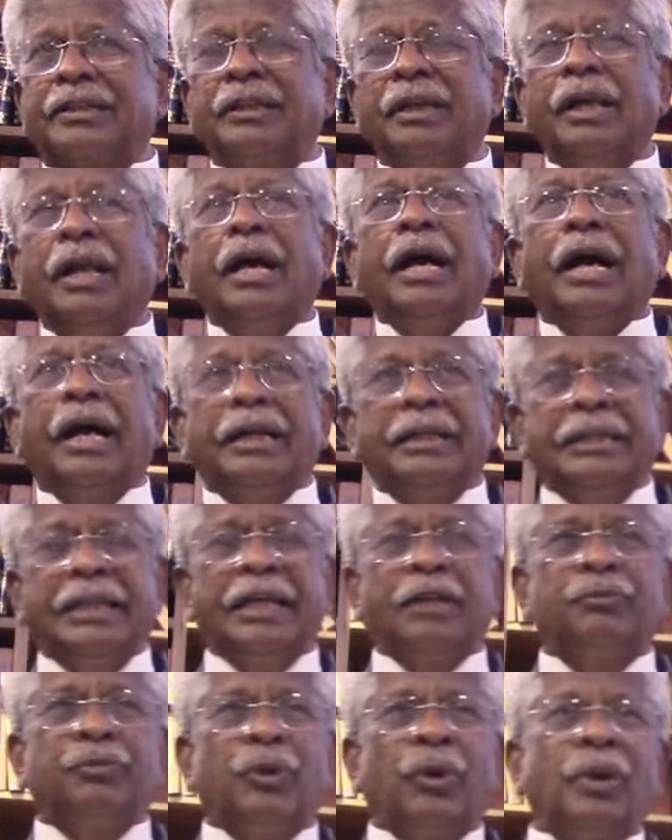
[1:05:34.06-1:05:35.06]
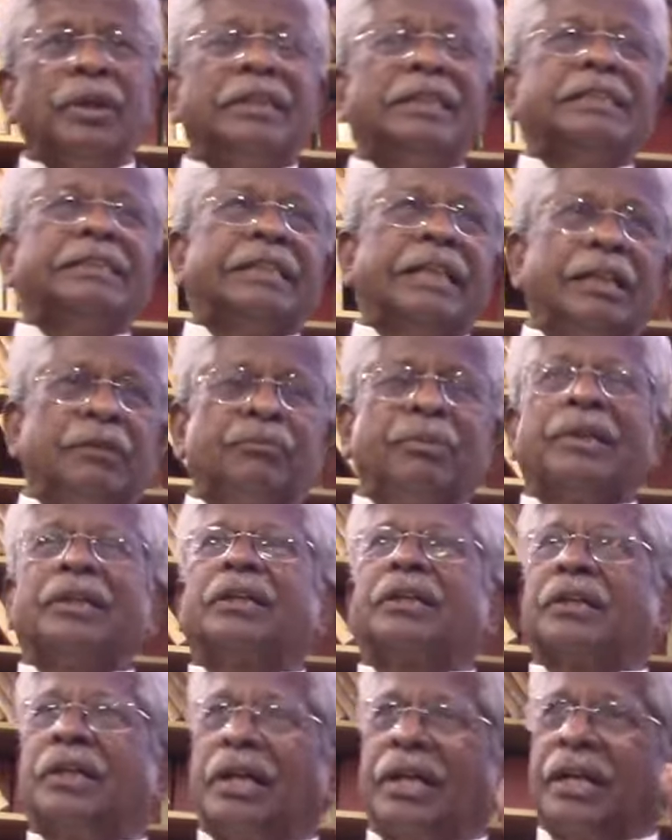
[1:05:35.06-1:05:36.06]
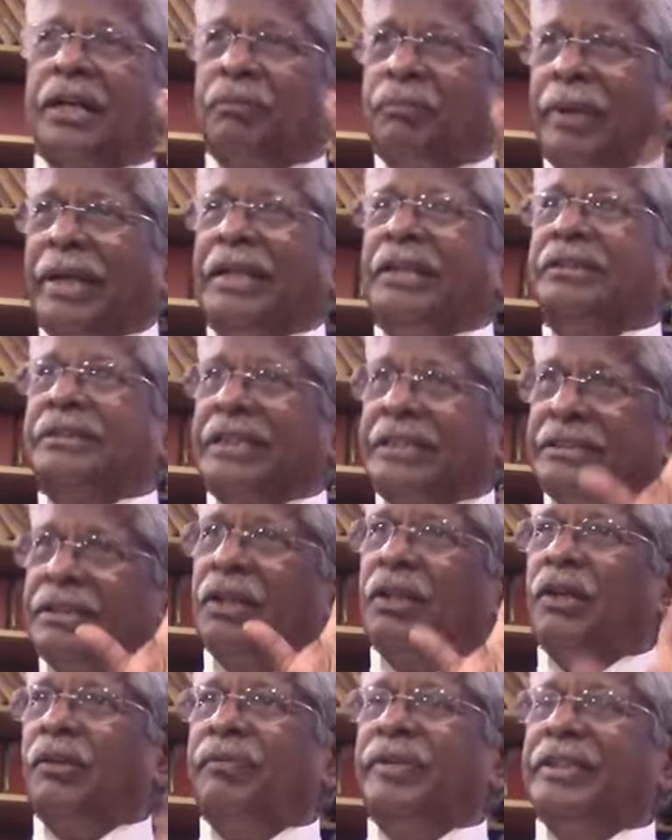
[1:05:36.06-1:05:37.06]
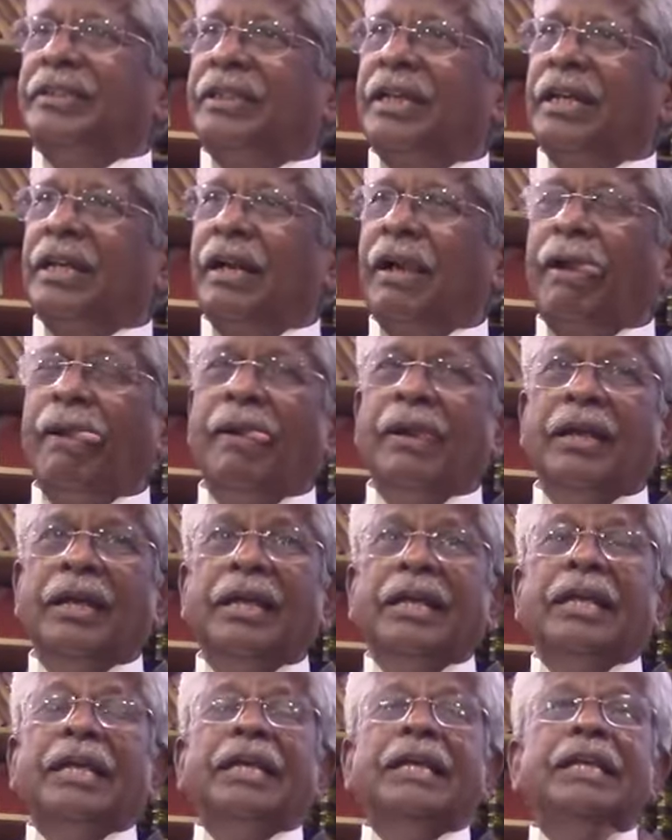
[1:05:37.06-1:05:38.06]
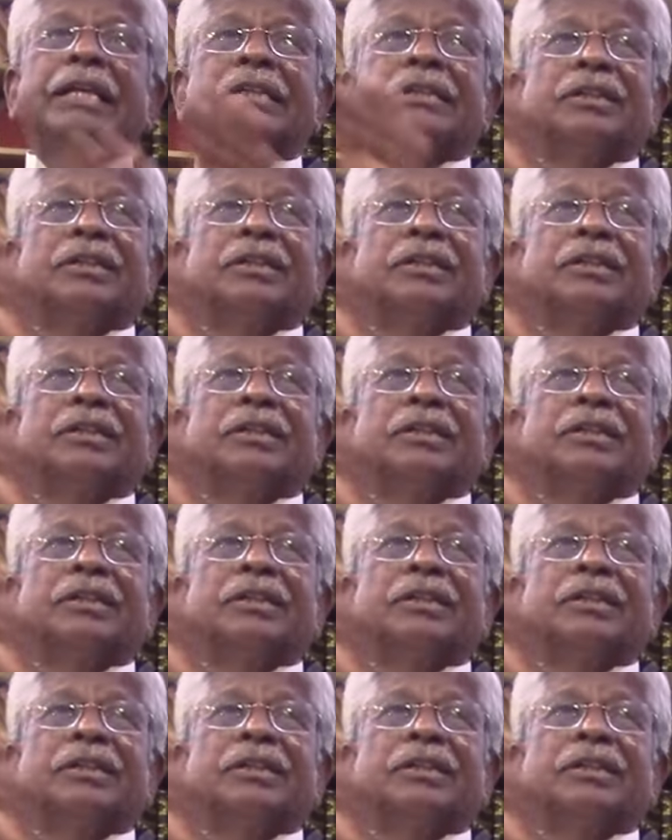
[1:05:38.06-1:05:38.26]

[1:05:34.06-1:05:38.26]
of the Evidence Act, and therefore the statement recorded by such an officer